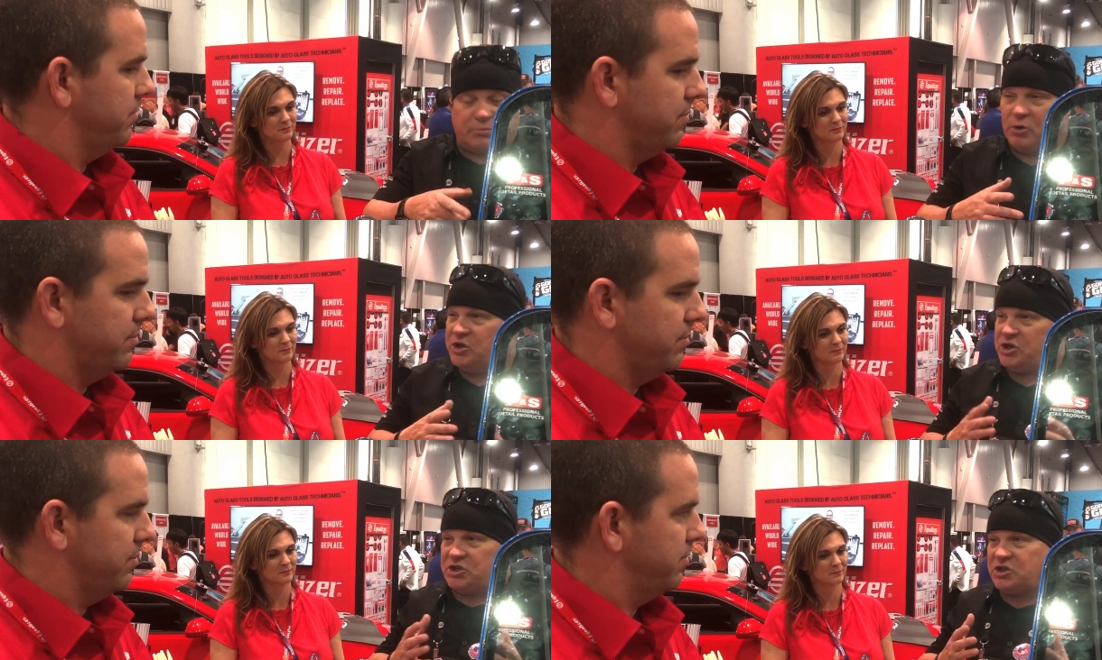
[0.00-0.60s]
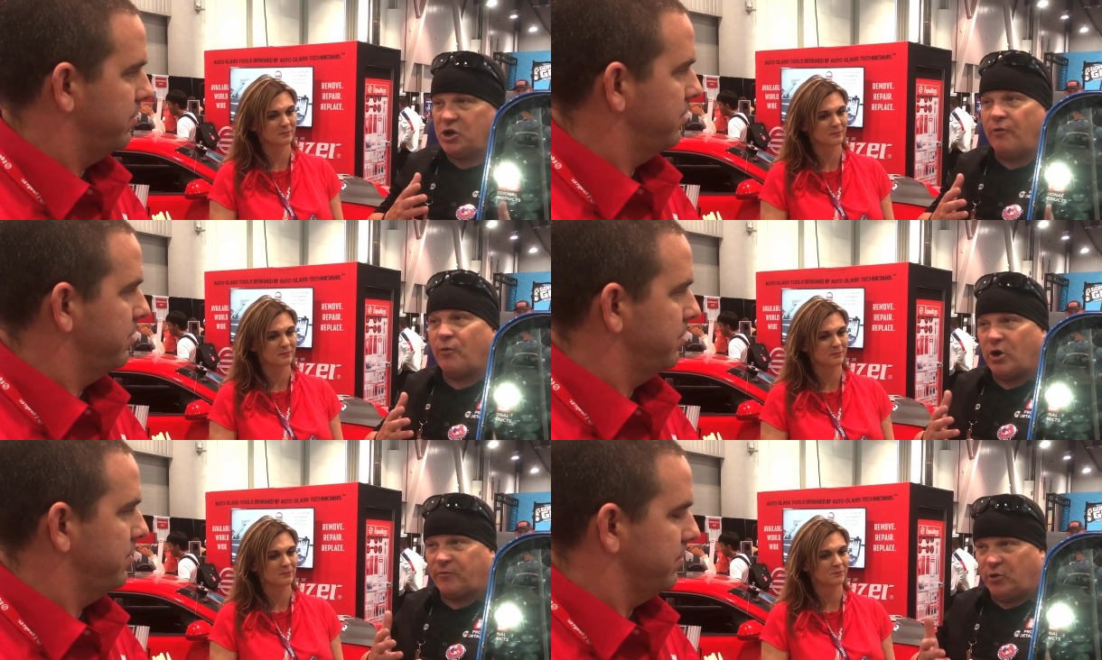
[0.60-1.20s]
Speaker 1: bridges and so
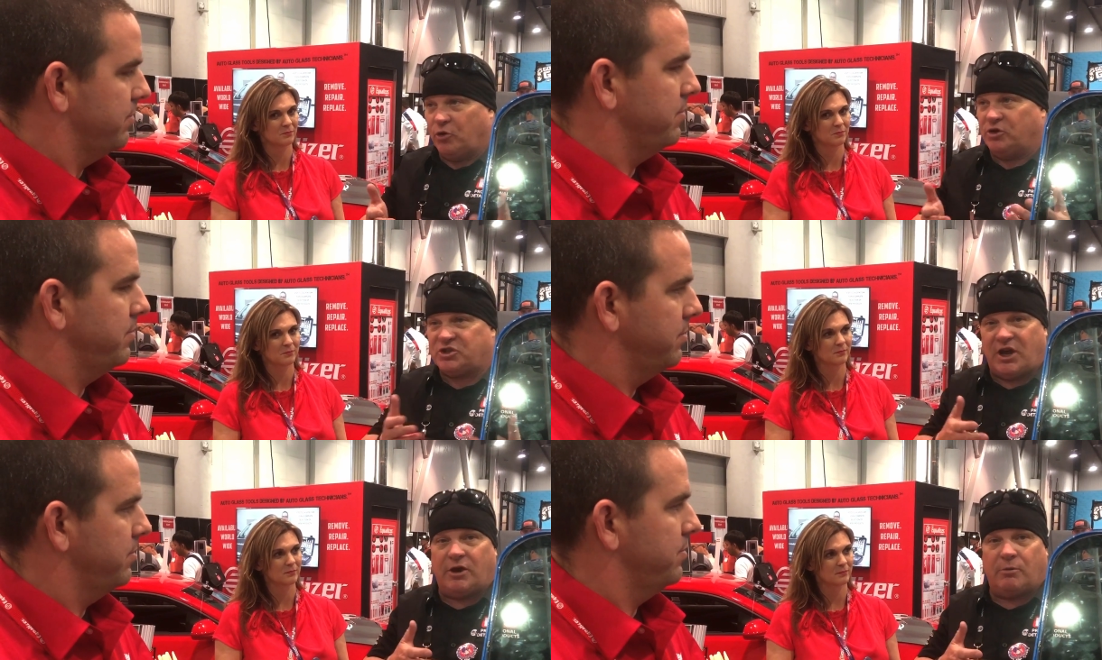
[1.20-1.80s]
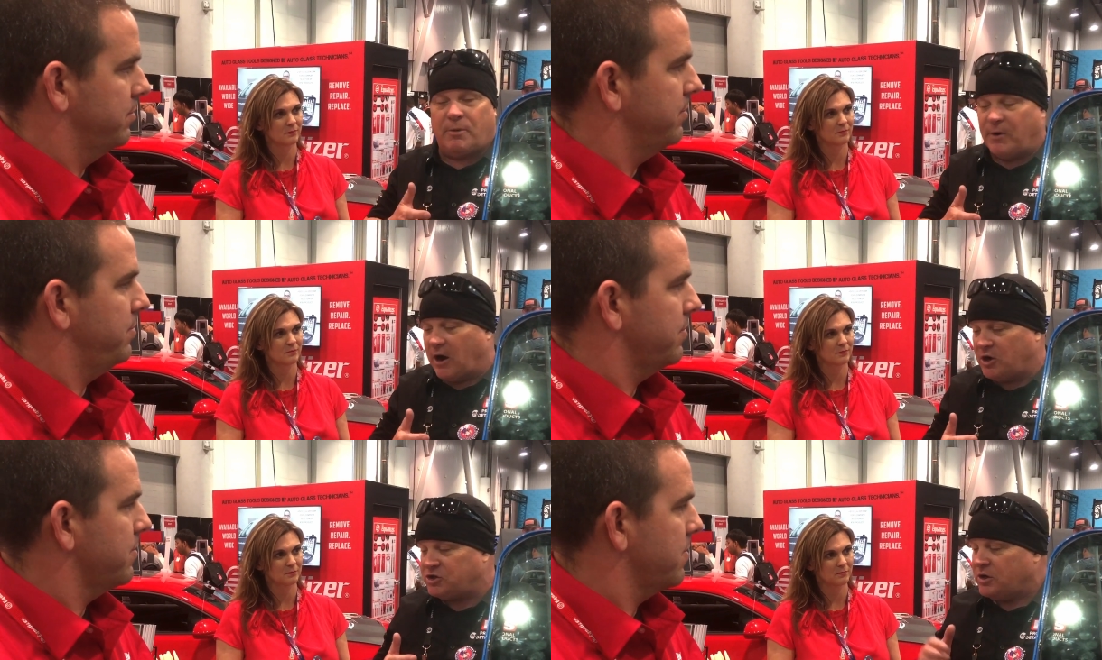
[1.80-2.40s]
forth. We're doing standard
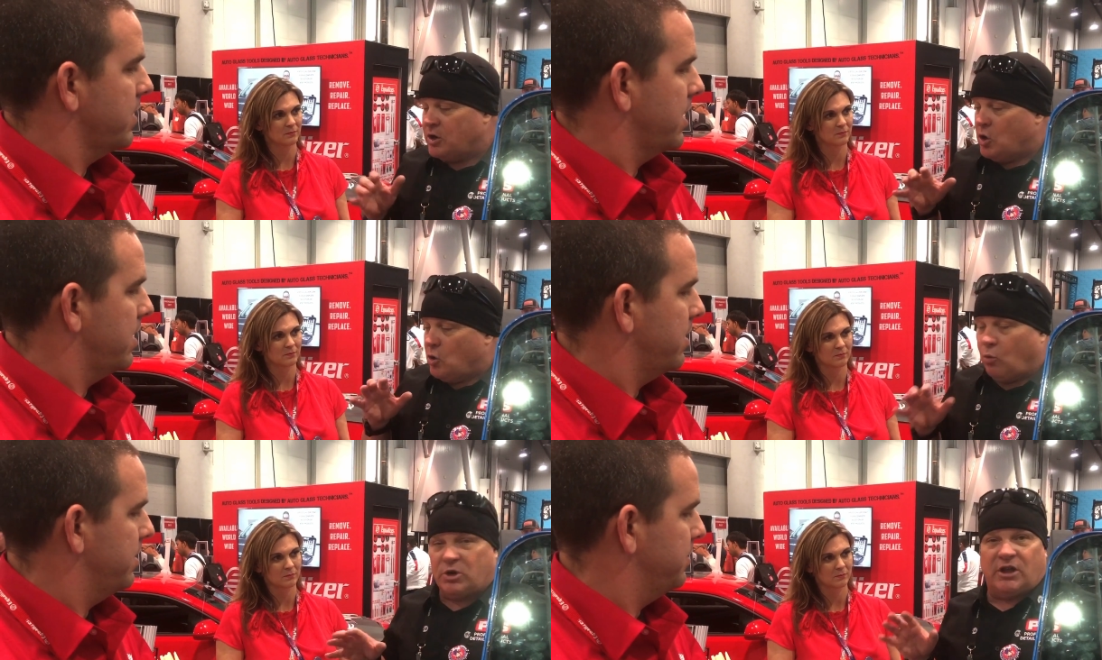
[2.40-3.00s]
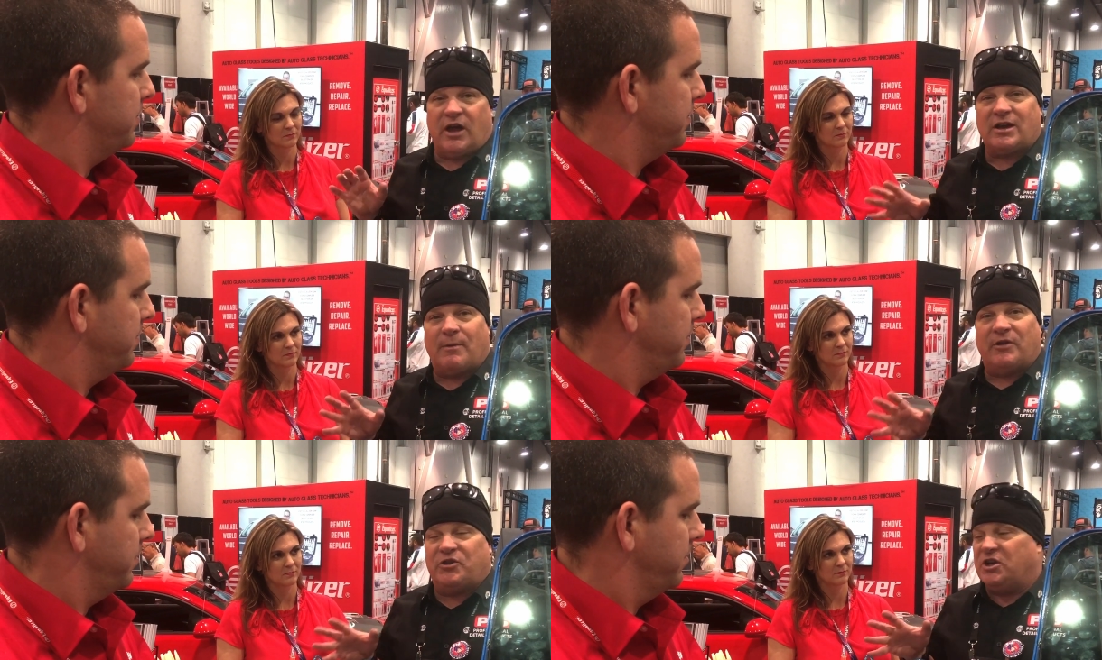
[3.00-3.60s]
repairs. What I like
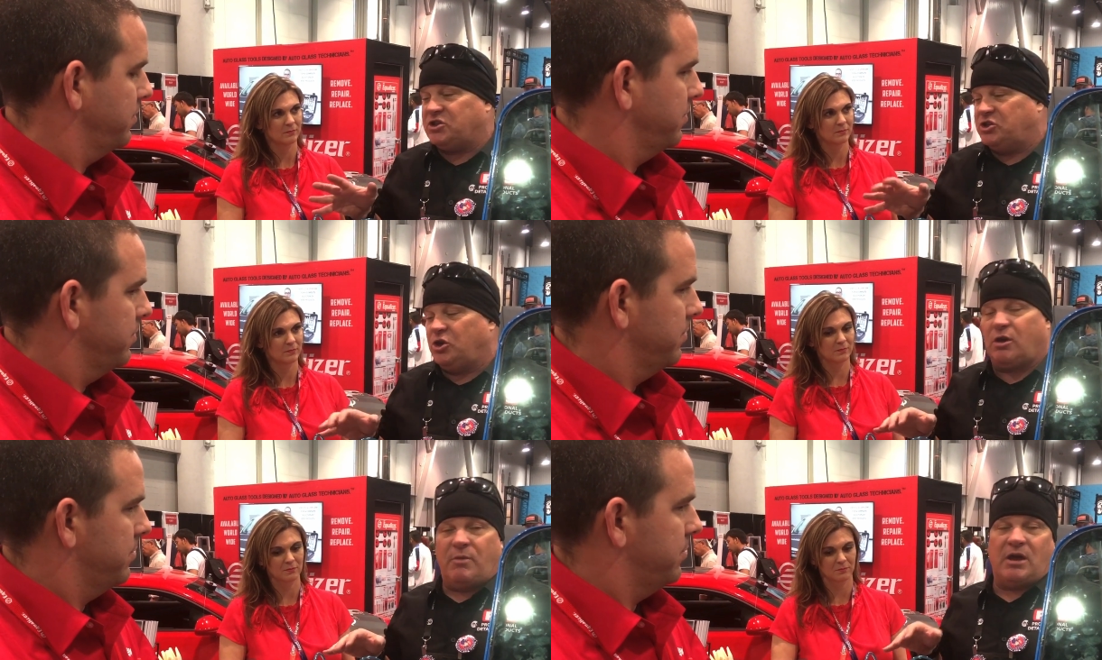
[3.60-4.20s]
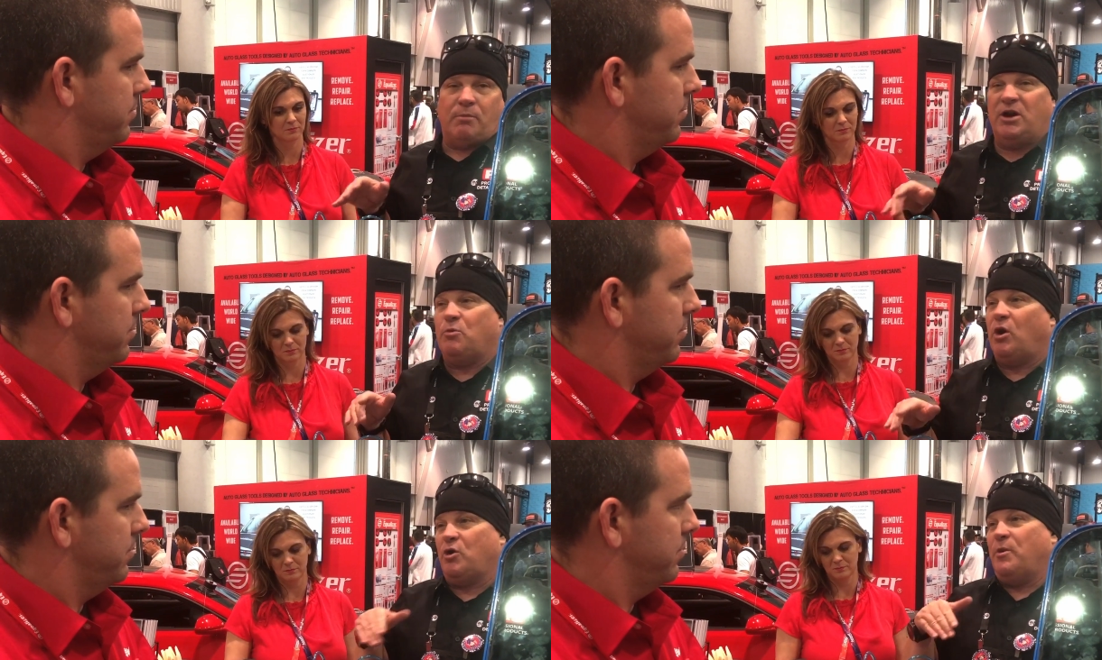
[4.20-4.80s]
about this is you can make money
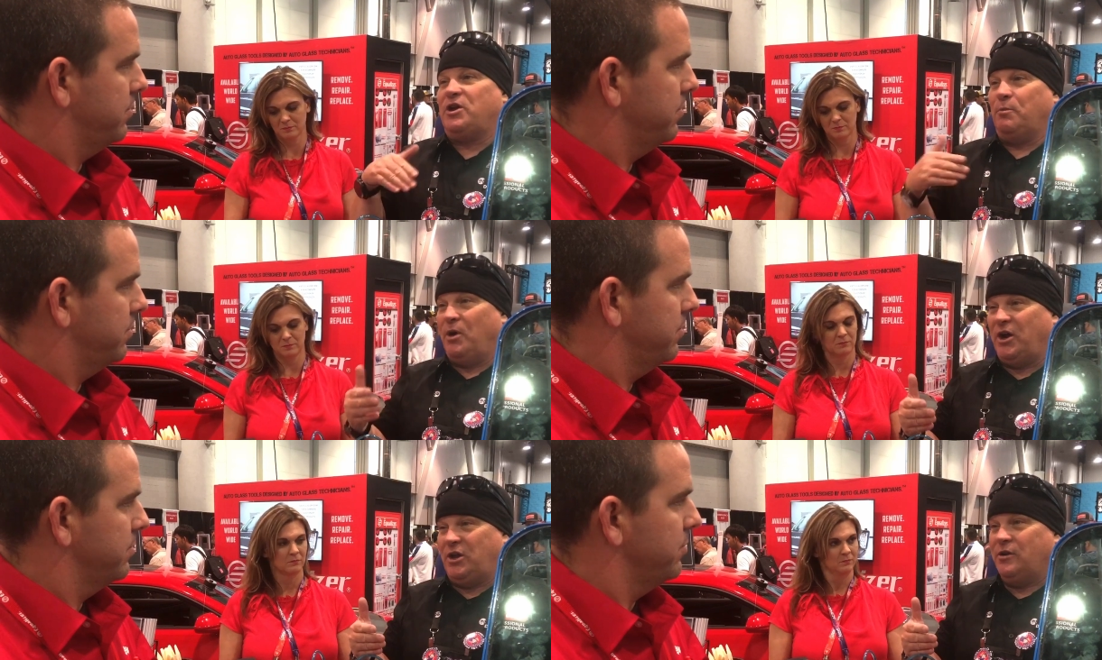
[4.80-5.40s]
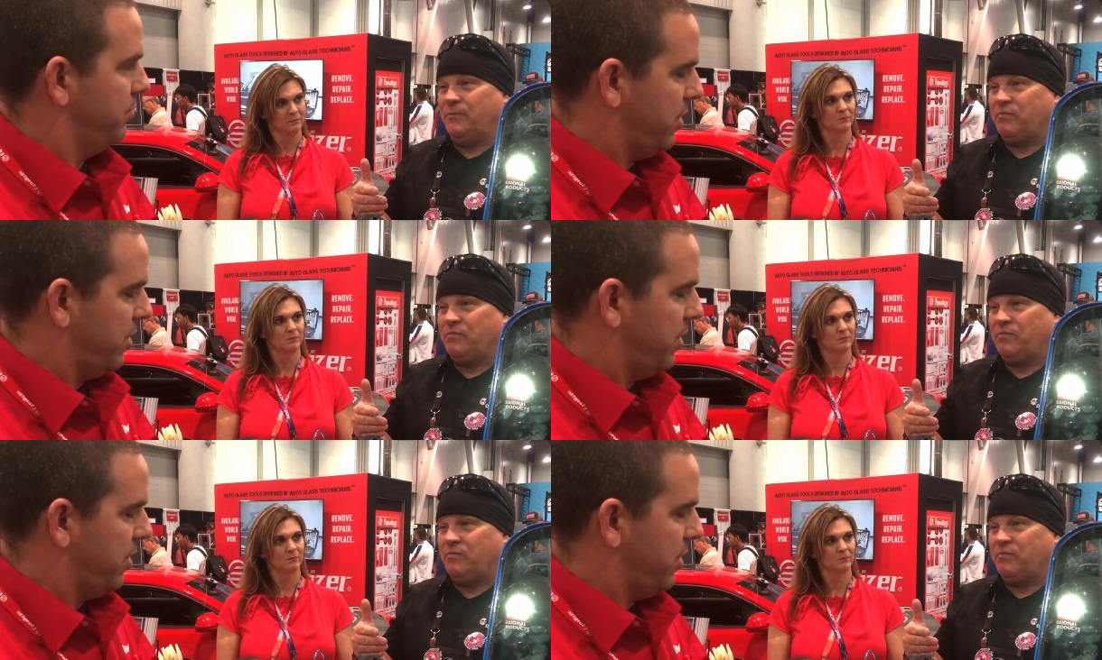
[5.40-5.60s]
while you're making money.